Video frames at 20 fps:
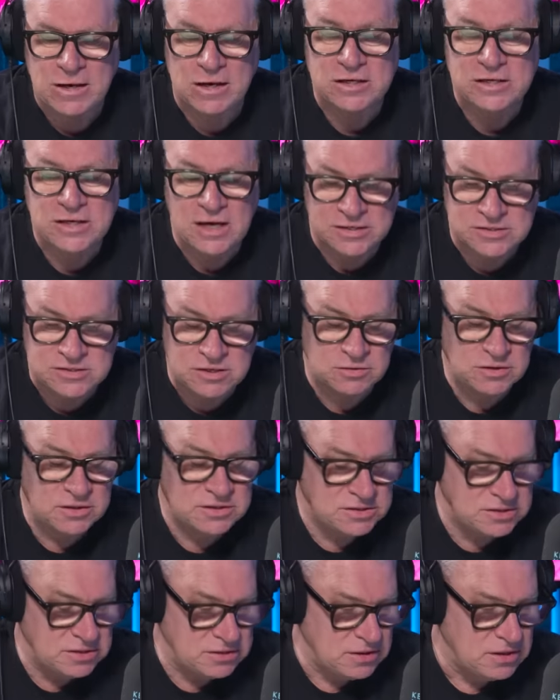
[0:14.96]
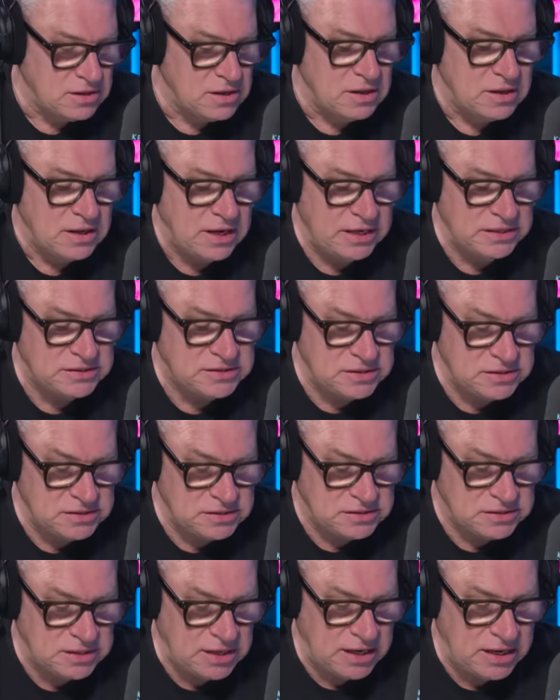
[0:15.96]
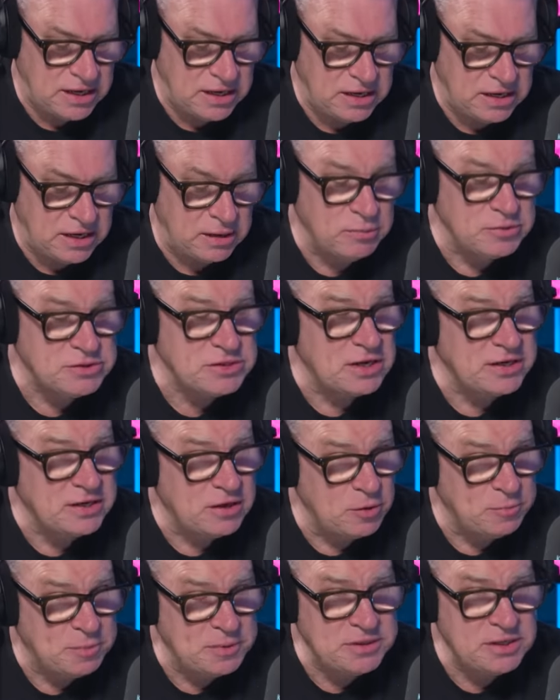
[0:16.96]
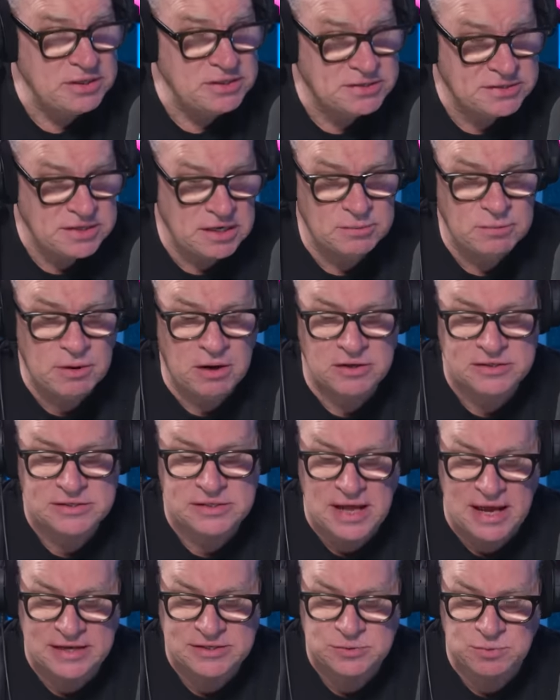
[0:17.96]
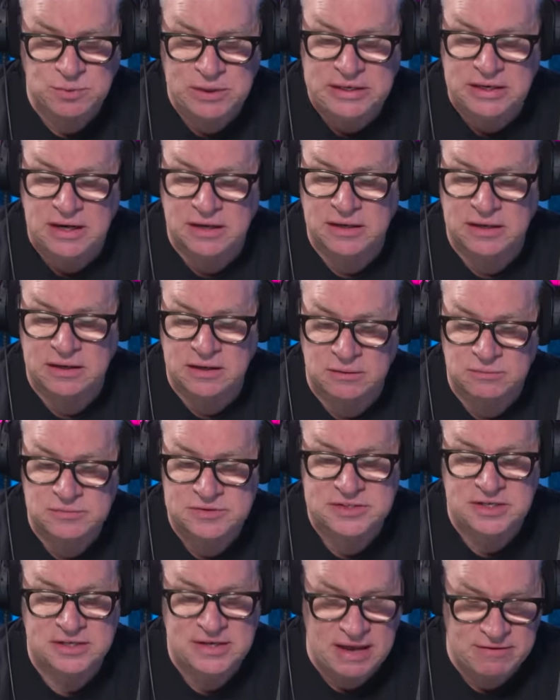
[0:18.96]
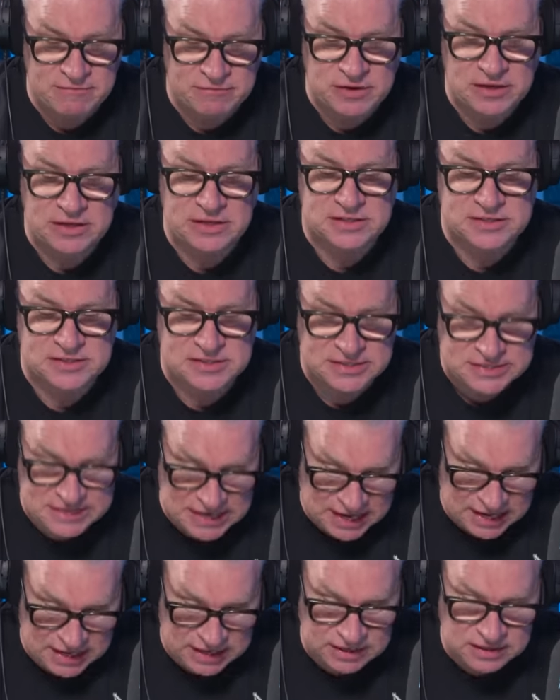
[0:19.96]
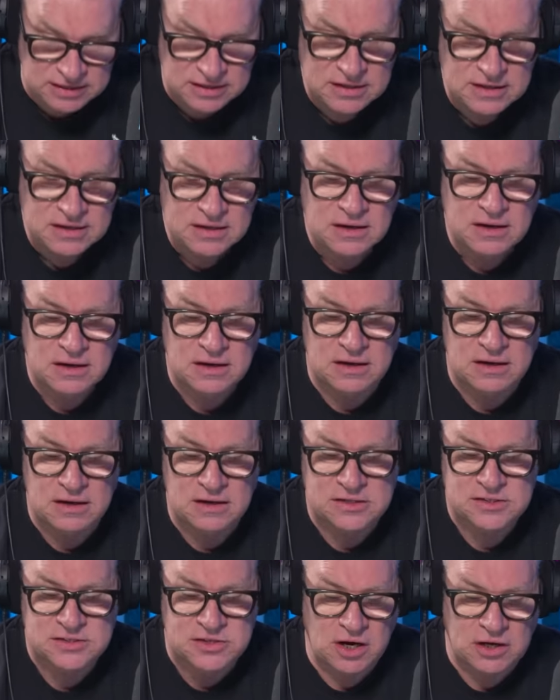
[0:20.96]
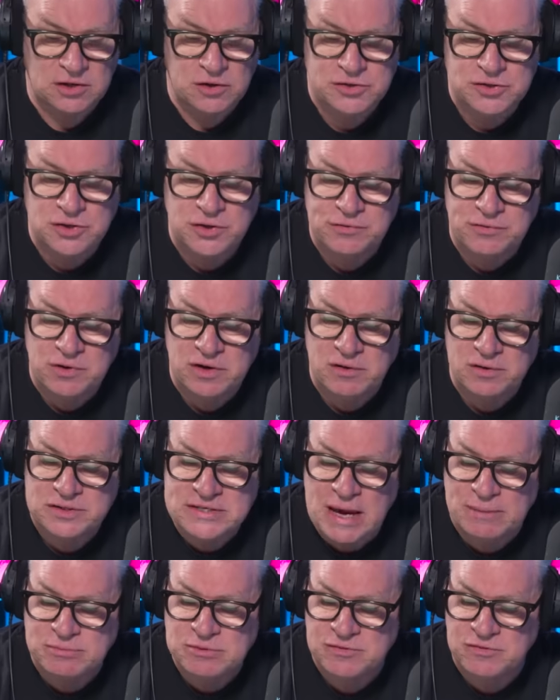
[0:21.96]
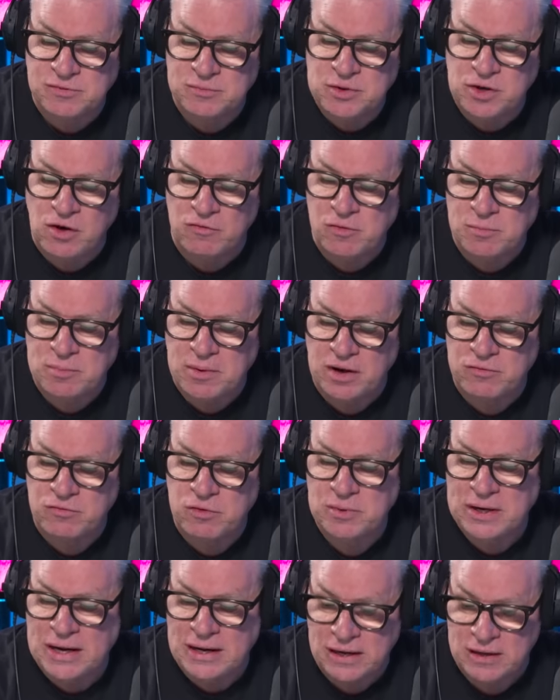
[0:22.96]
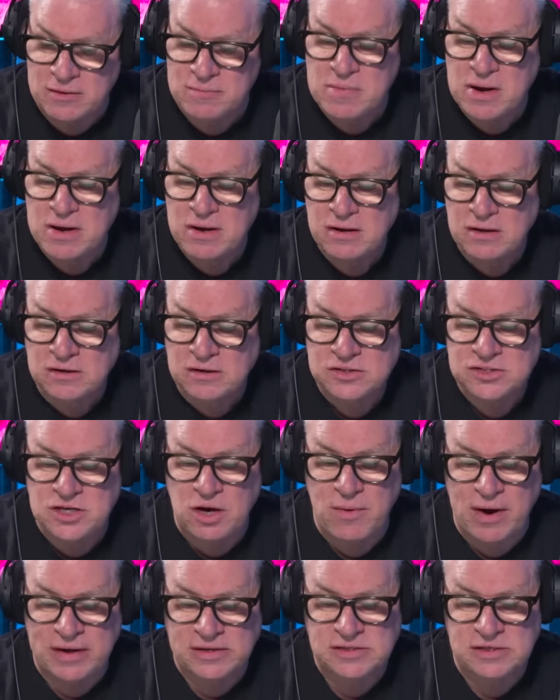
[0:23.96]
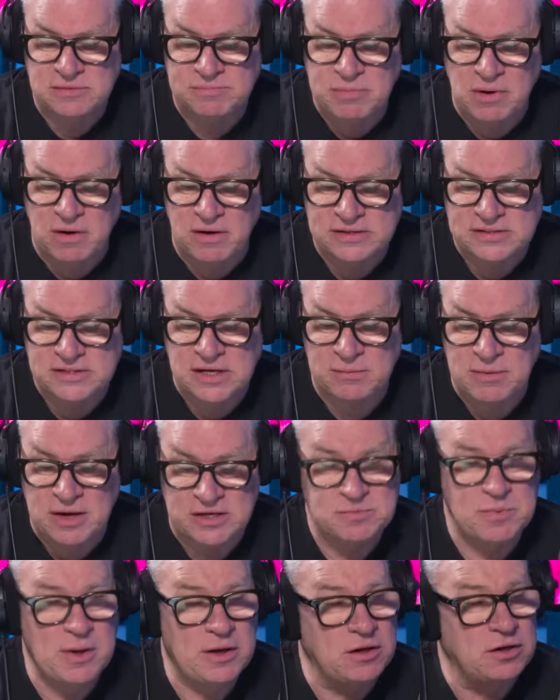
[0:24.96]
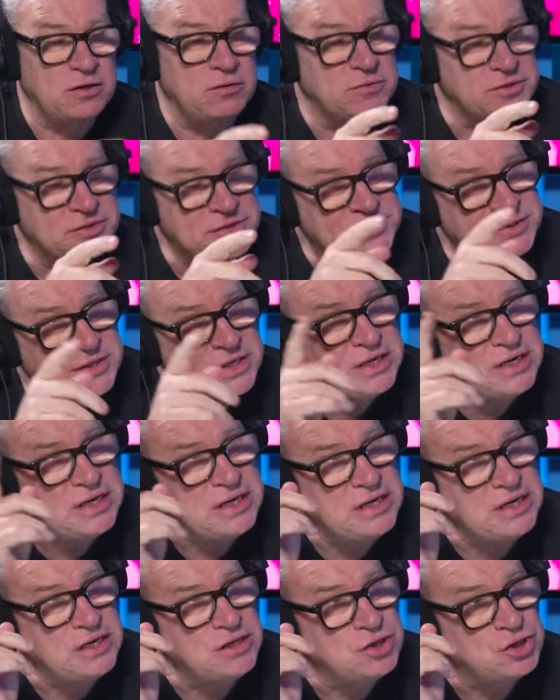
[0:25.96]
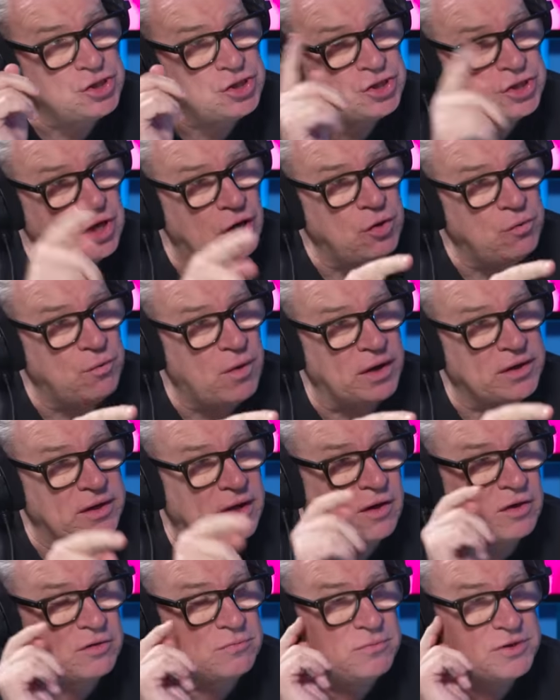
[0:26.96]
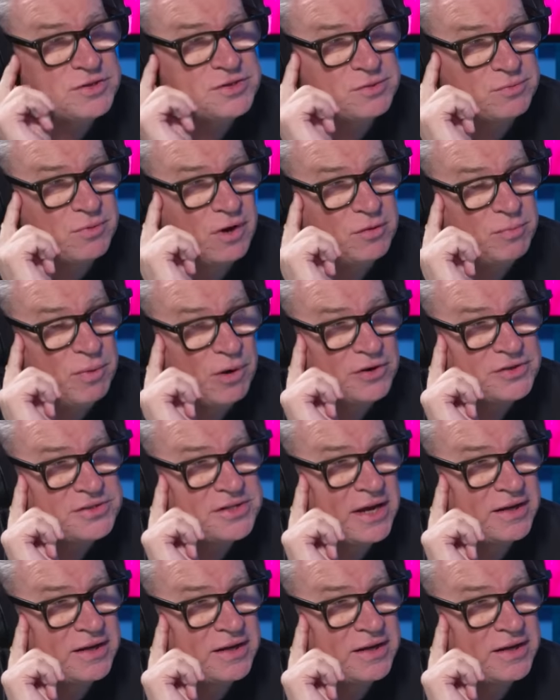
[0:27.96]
Yes, so it's, I think it is a. It opened in cinemas last week, and it comes to Netflix today. A psychological thriller adapted from a novel by Ruben Alam, directed by Sam Esmail, who was the showrunner on Mr. Robot.